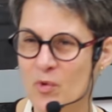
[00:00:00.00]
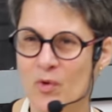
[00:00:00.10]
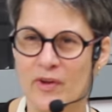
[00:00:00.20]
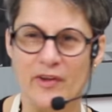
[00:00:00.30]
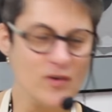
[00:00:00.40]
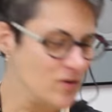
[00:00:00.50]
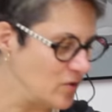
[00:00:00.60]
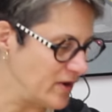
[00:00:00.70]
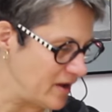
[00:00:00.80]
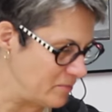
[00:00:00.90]
We're only going to
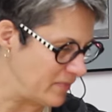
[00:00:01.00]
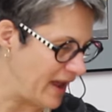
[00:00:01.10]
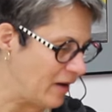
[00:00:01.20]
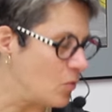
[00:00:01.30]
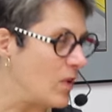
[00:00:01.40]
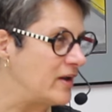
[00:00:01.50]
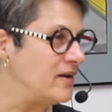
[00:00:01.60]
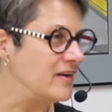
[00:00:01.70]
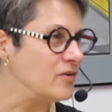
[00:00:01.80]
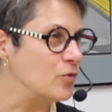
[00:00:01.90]
look at black,
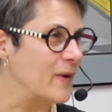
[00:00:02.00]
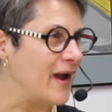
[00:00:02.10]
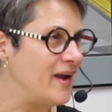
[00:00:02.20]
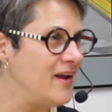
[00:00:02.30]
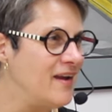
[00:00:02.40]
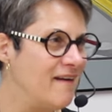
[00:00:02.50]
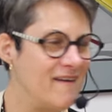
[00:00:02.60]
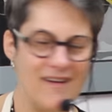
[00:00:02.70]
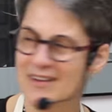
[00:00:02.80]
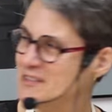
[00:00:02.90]
white, and gray
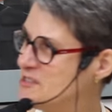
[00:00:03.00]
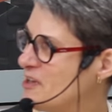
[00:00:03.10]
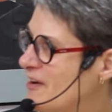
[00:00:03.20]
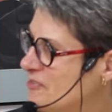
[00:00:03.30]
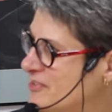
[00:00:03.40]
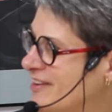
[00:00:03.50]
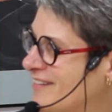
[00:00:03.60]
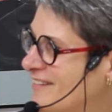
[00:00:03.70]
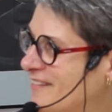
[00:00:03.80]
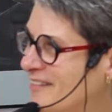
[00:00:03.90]
stuff.
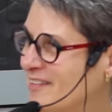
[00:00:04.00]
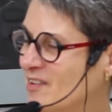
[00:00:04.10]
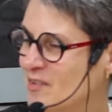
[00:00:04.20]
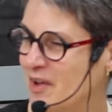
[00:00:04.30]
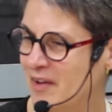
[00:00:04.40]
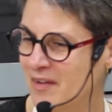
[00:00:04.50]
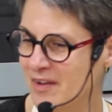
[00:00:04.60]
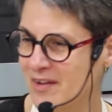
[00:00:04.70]
Okay?